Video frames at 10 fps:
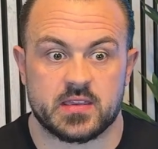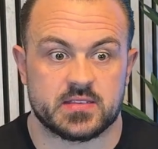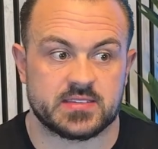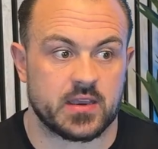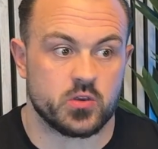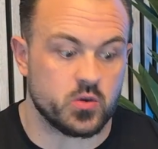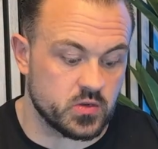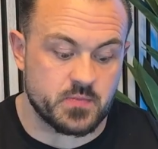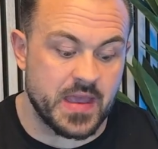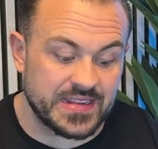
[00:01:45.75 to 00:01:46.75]
tell you
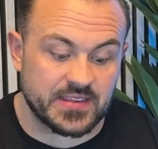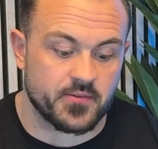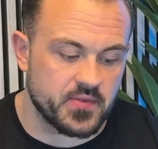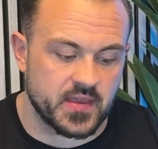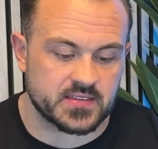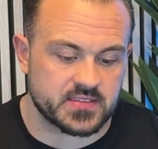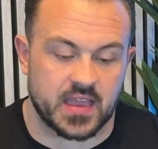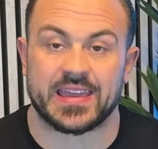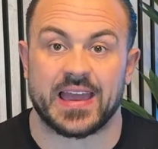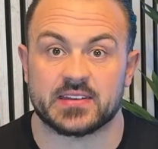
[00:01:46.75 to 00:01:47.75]
as many different things that I
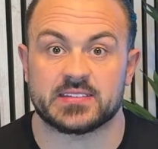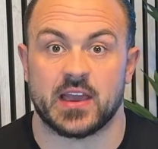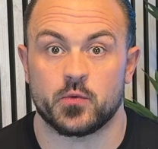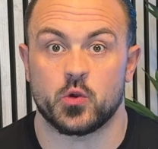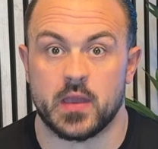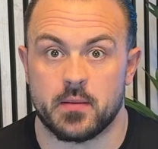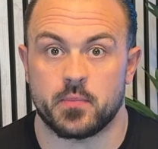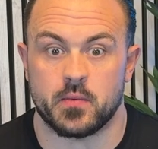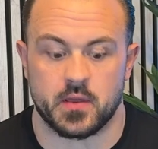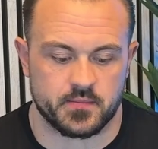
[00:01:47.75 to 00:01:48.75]
can to help you
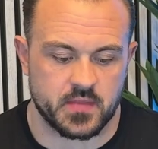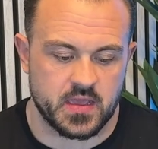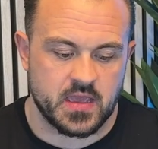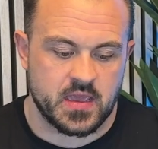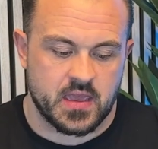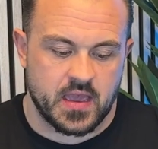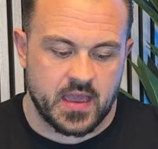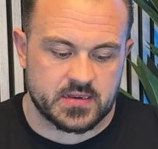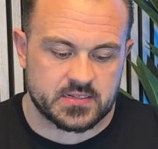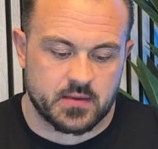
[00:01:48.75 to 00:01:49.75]
implement.
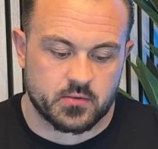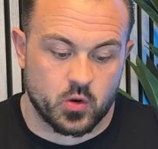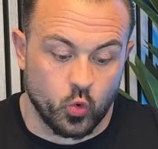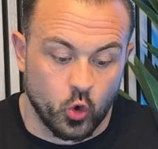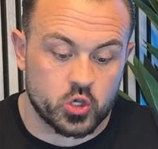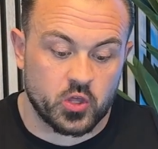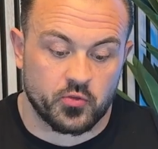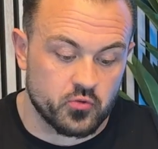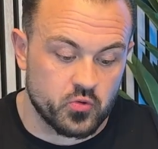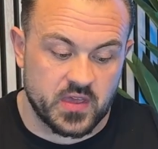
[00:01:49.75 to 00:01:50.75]
And I'm going to walk you
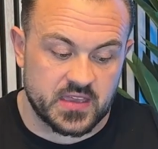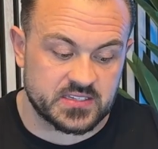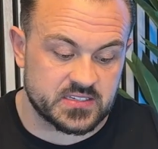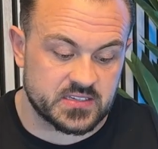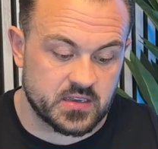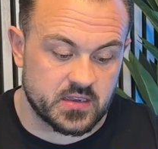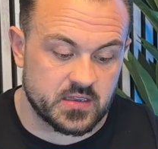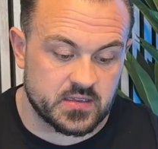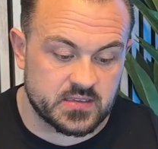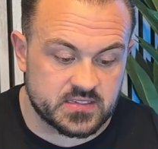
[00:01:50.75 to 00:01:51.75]
through this
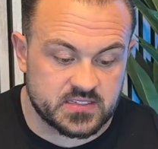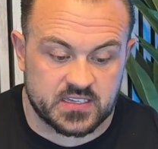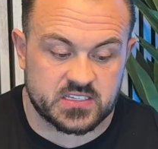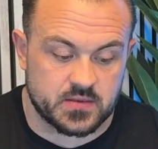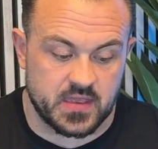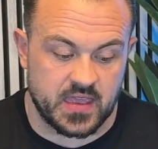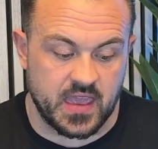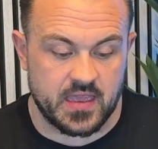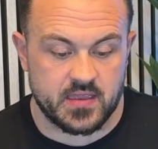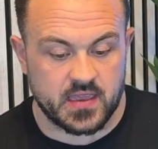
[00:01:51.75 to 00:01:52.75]
system
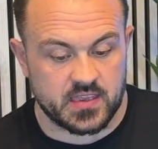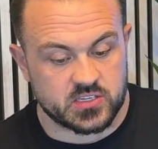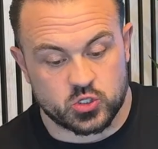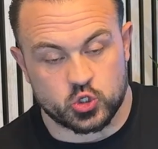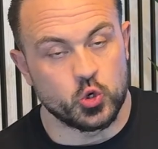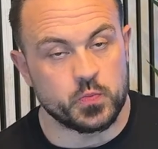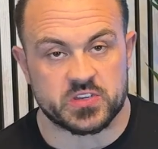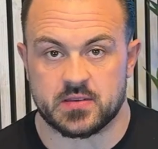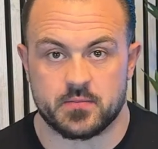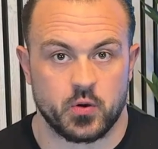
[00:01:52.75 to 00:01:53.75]
here. It's super
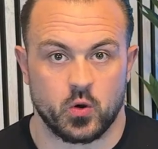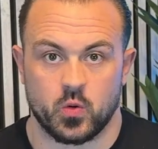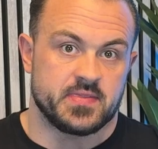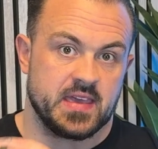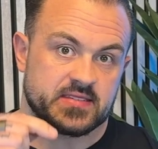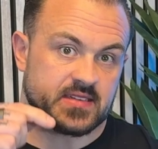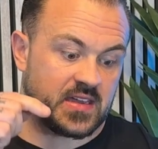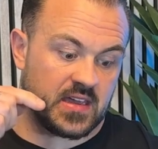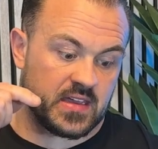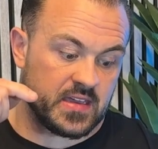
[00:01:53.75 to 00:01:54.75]
simple. There's
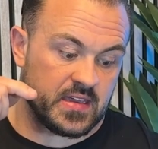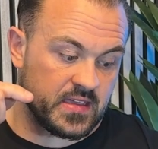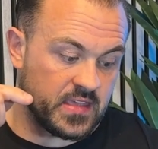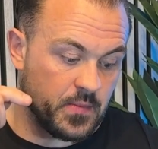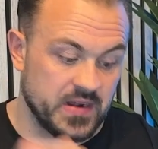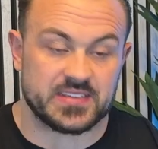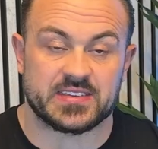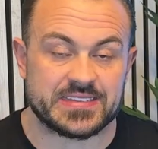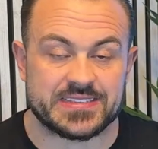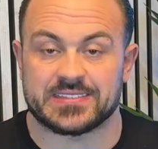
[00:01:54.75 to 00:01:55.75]
the
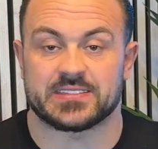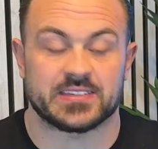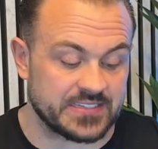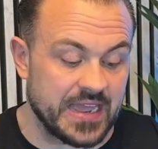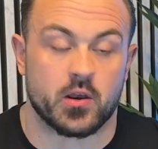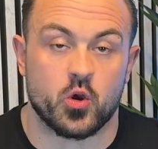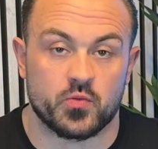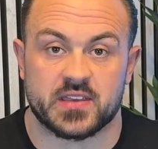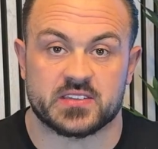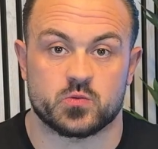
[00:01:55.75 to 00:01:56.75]
ability to download
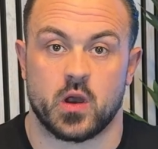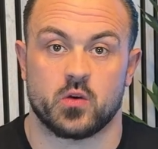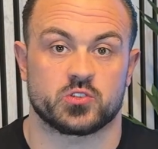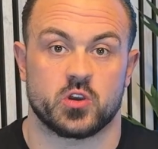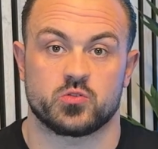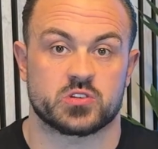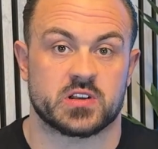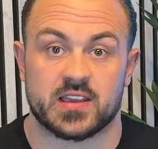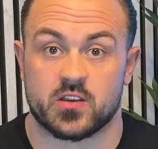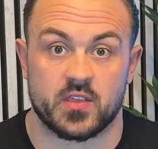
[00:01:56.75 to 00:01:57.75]
this as well. So just
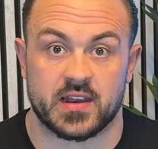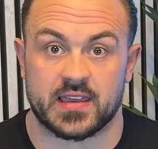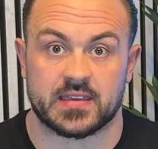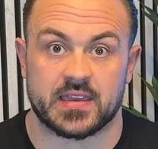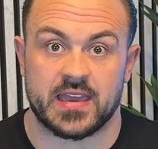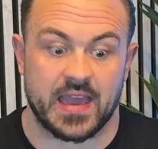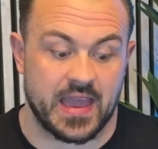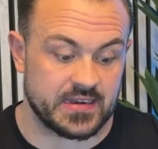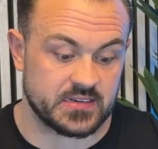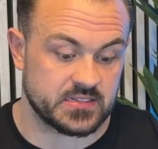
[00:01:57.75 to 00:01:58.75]
click on the link
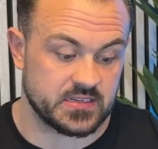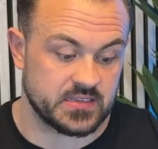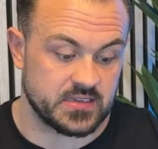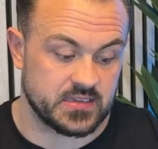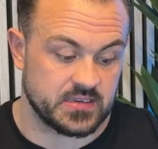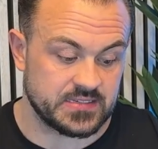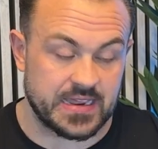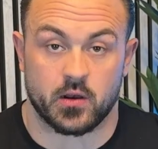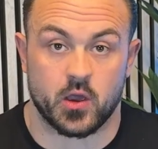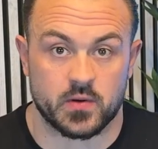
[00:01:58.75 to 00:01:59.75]
and download